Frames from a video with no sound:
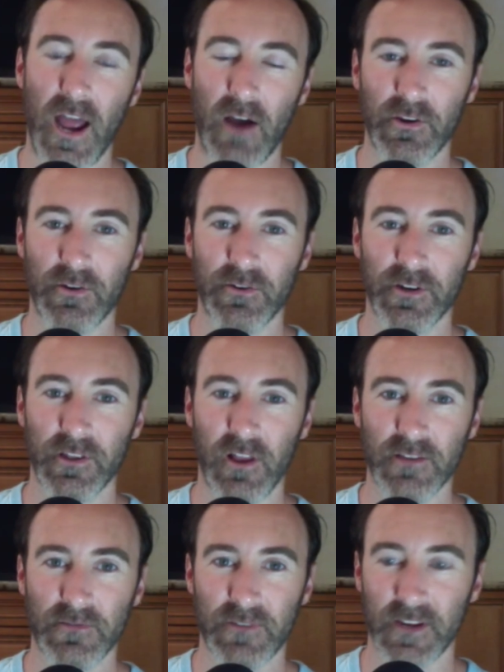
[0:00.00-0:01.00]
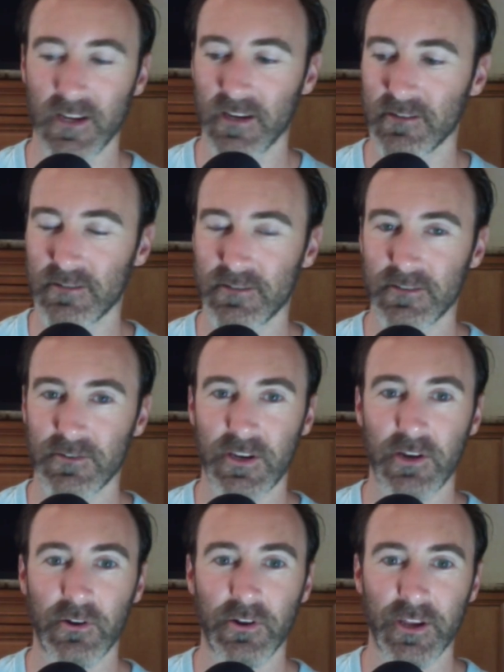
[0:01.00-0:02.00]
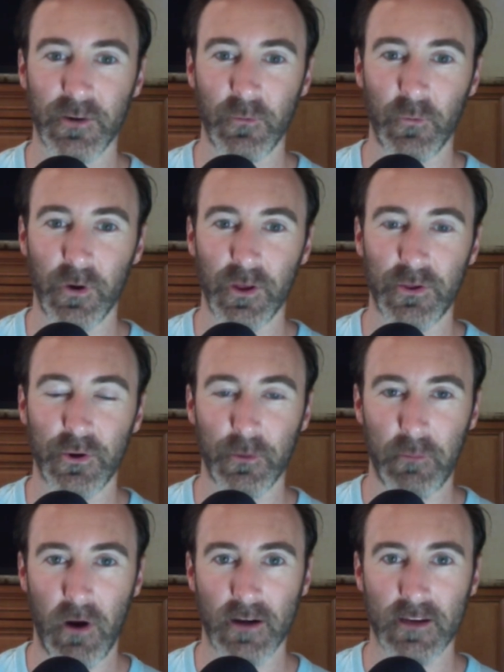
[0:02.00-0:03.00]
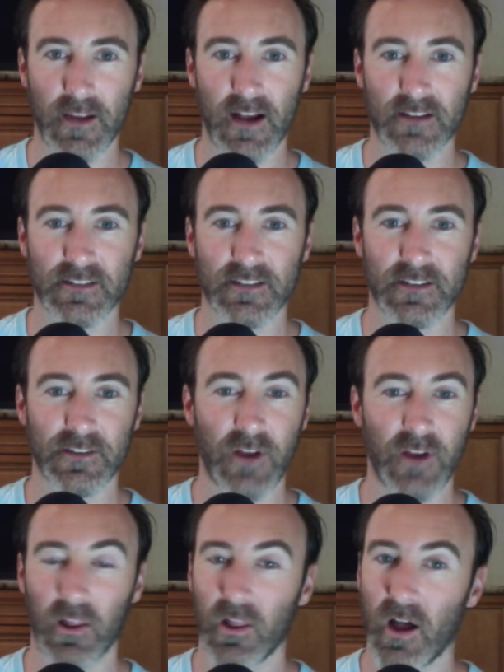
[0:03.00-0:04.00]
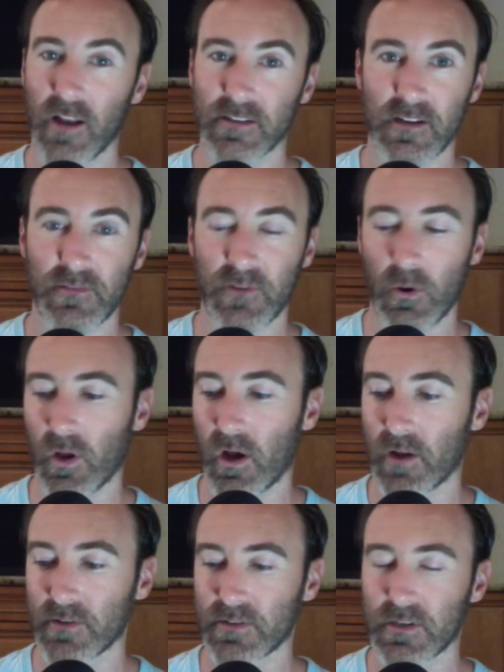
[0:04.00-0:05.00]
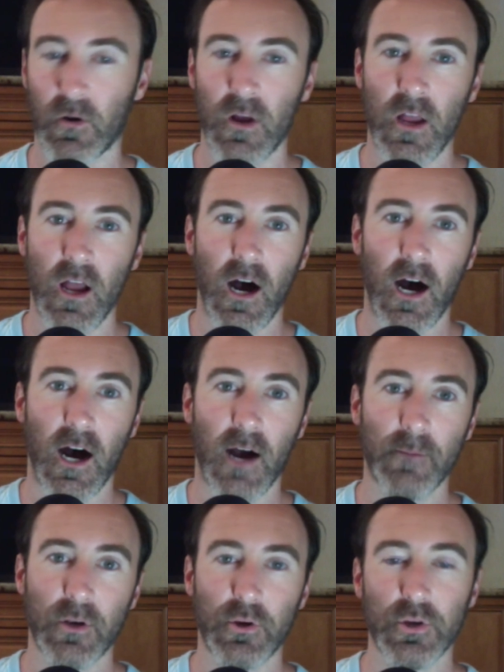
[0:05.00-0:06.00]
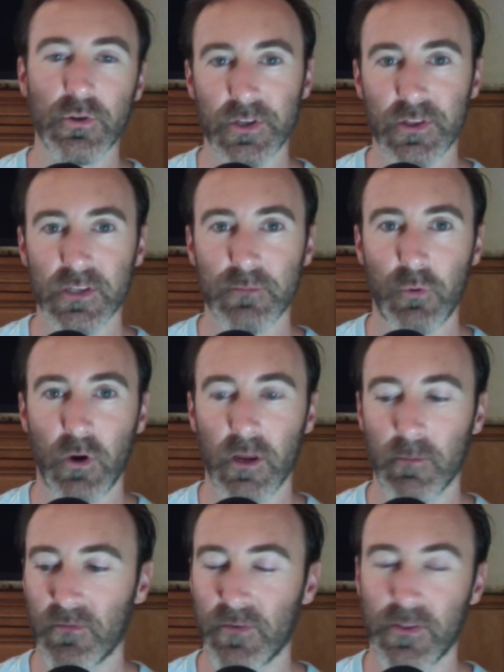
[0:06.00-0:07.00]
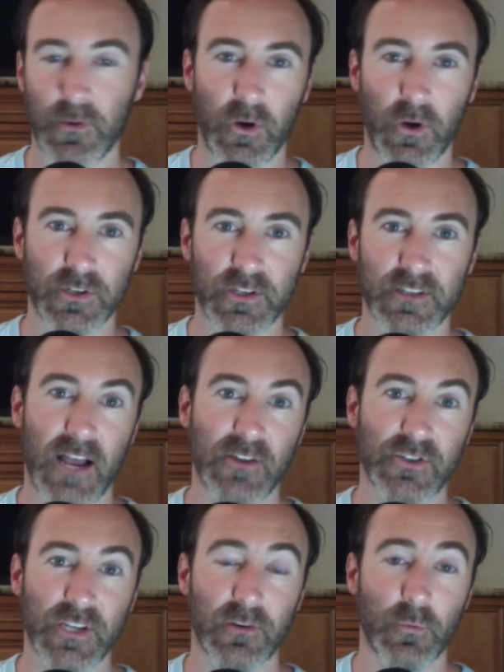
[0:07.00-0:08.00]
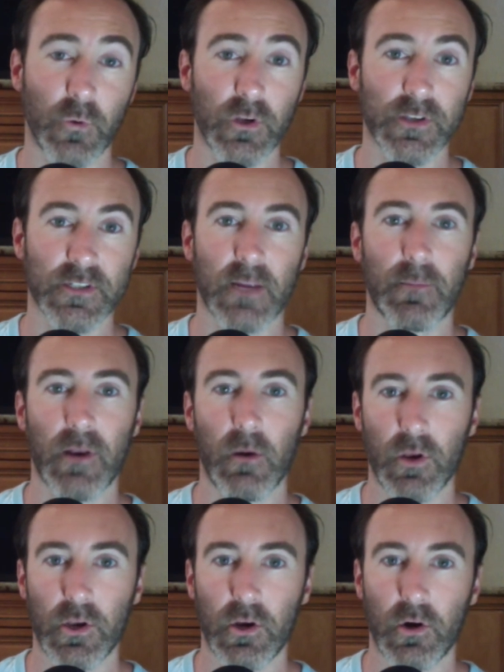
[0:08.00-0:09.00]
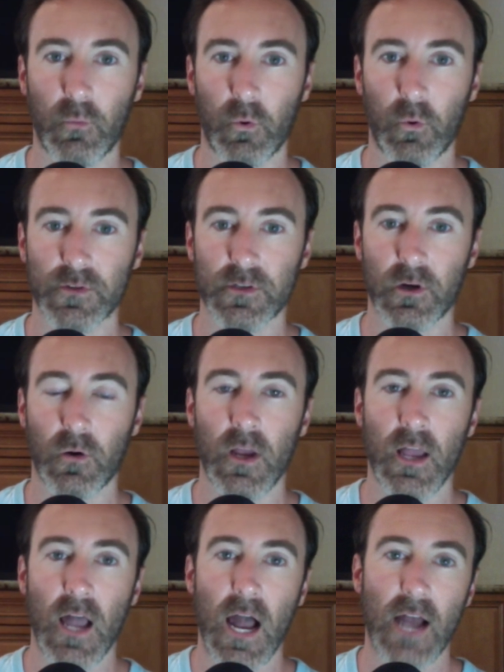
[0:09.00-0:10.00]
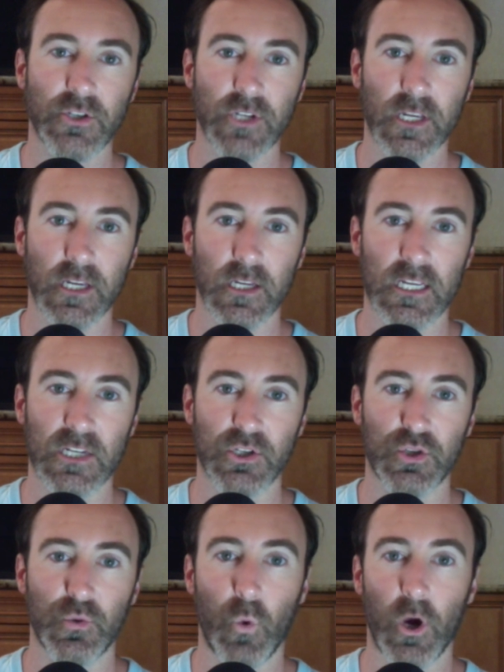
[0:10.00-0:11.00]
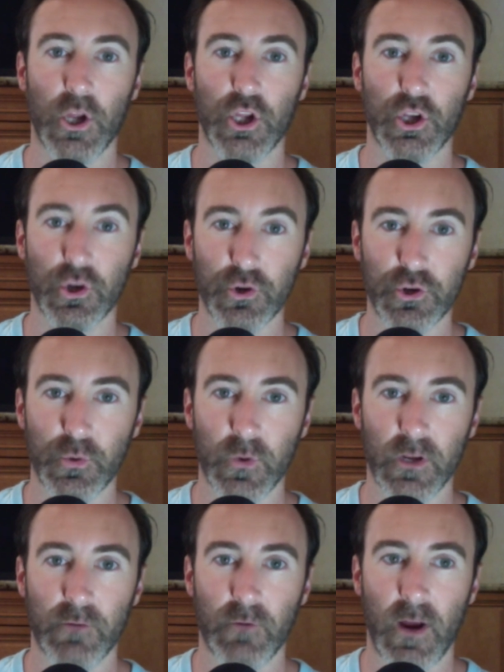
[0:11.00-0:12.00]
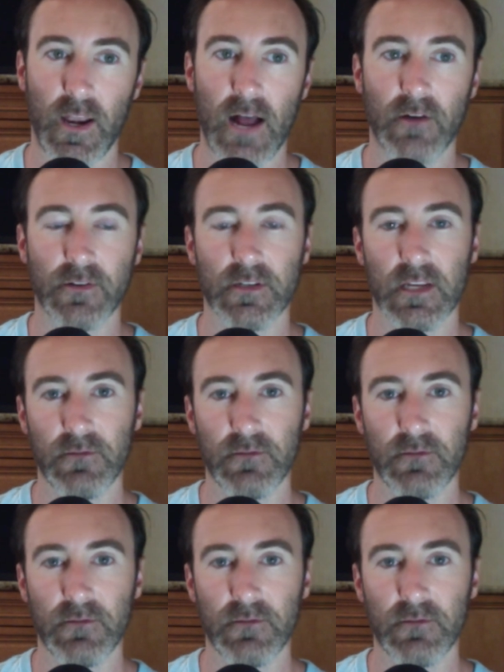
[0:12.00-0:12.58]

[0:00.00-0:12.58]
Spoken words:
Now you're in Las Vegas, you're killing it with your podcast, and you got a lot of stuff going on. So, usually at this point, my fifth question is, how did you get into real estate? But I want to know more so, how did you get into what you're doing right now?